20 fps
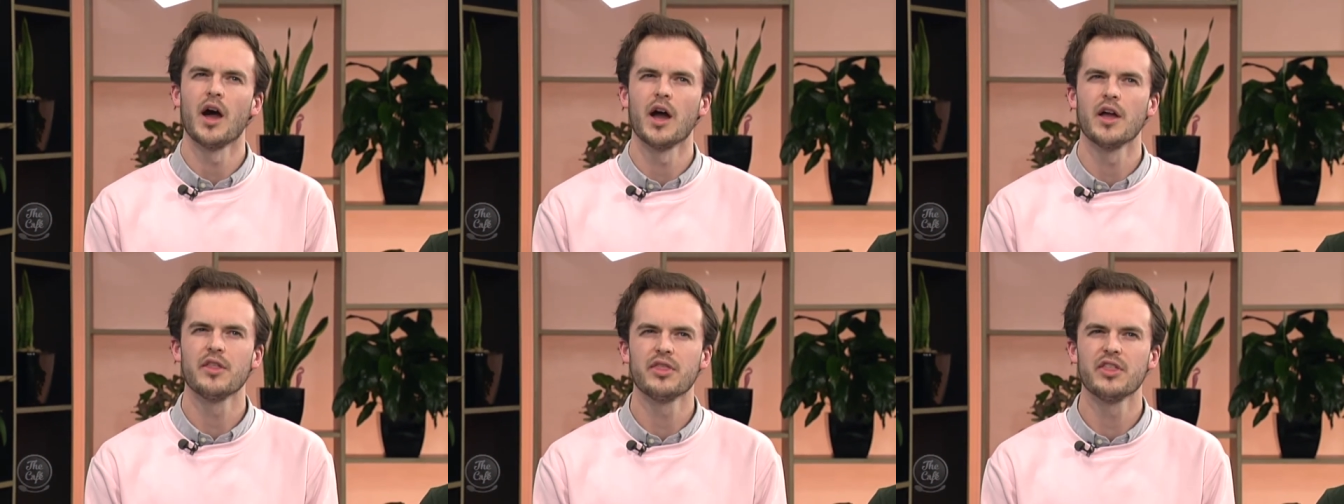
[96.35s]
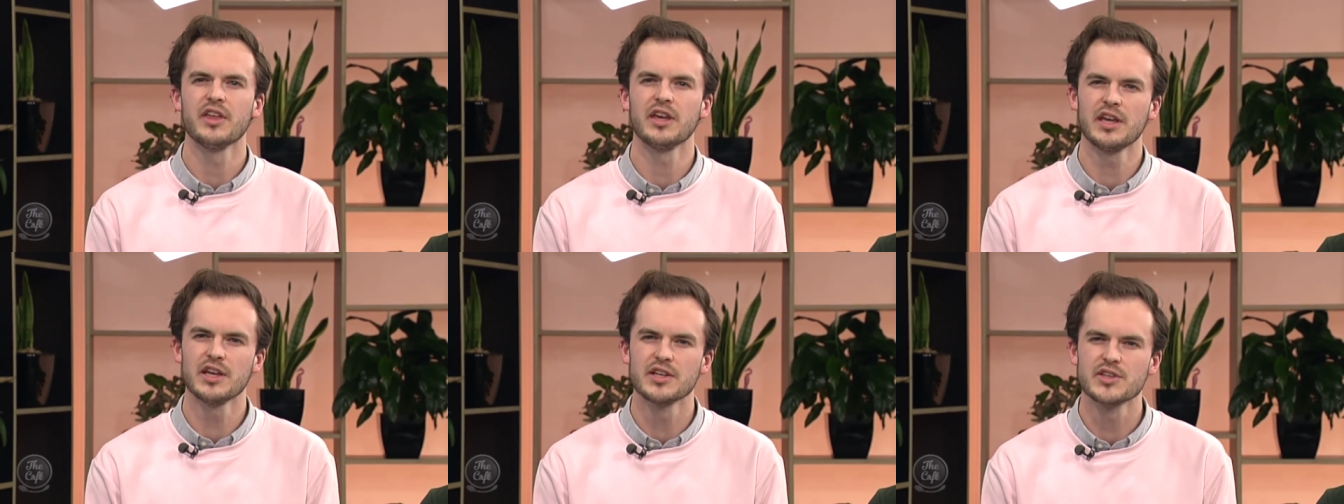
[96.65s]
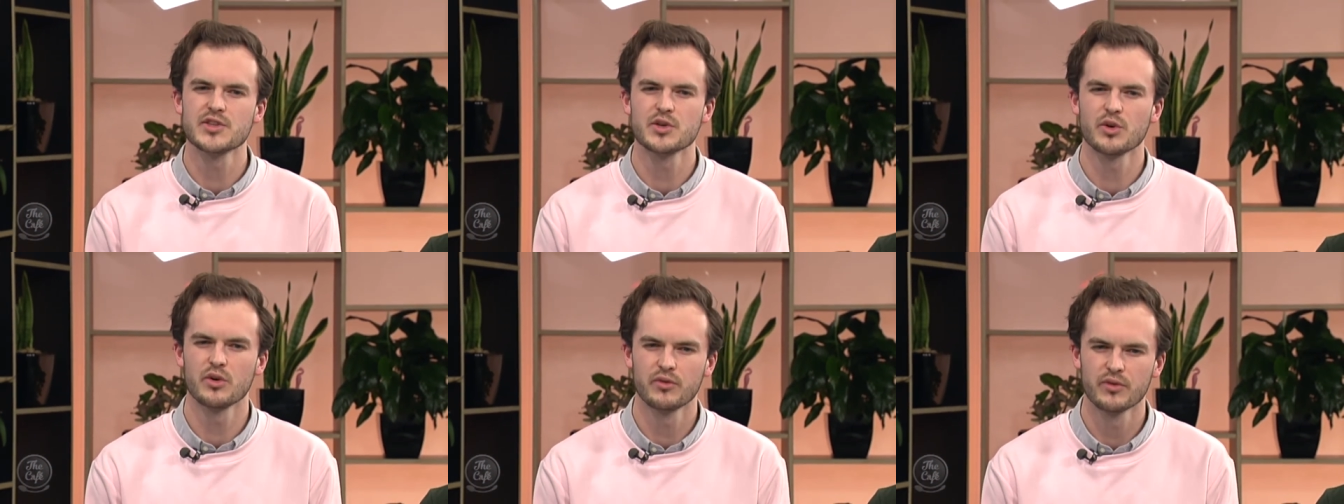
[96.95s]
I think it
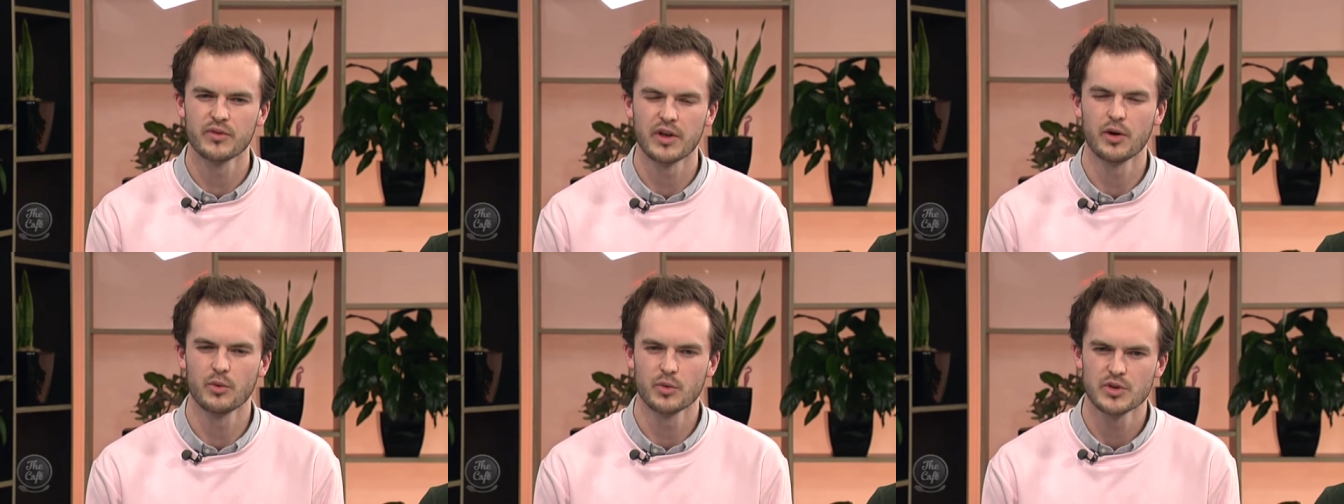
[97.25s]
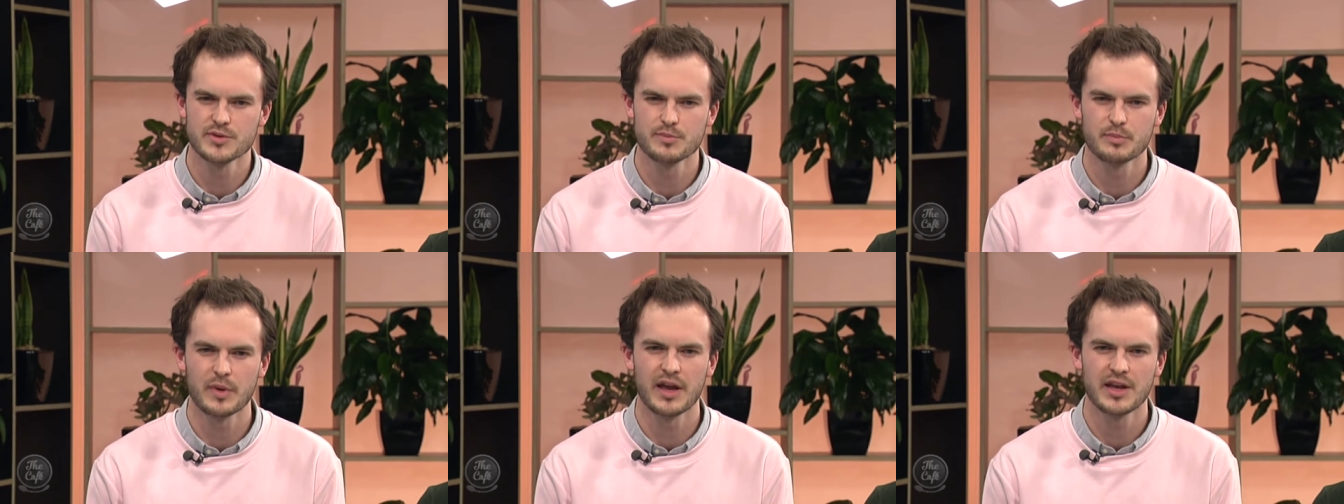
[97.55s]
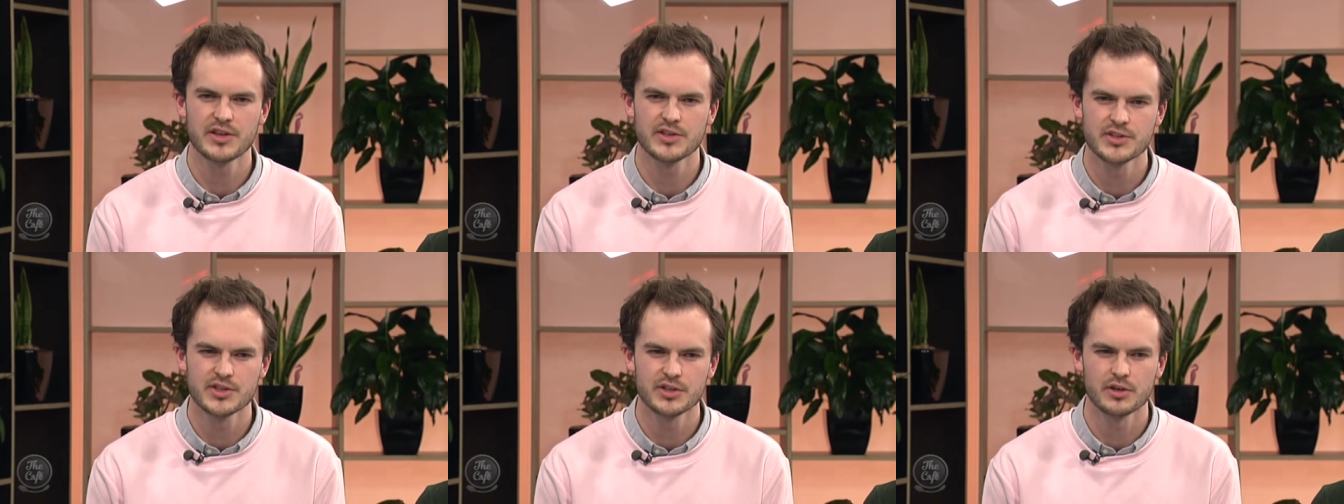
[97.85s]
sort of it was
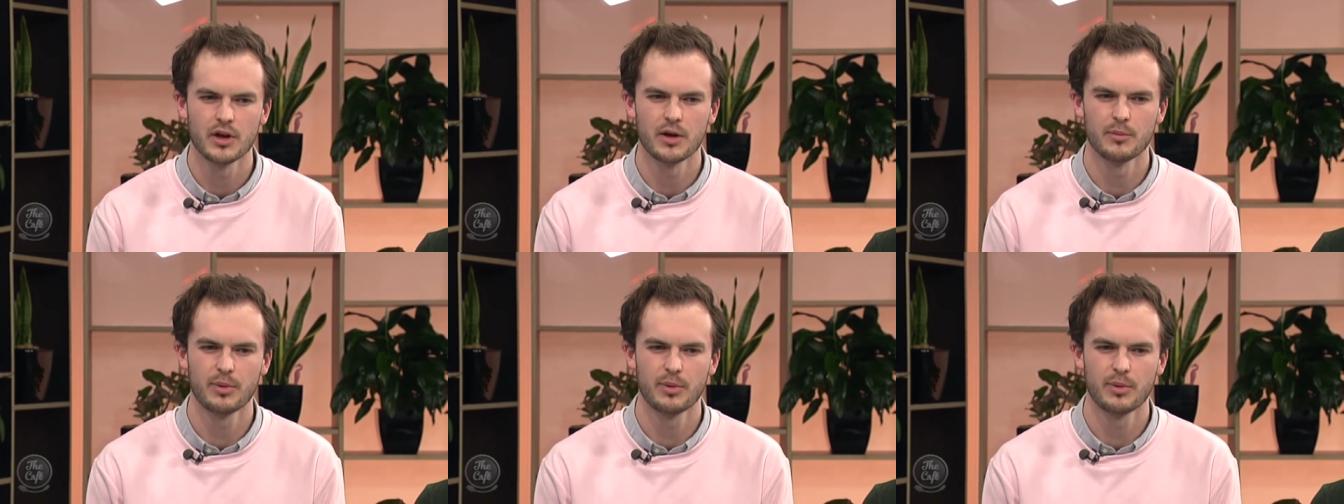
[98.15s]
based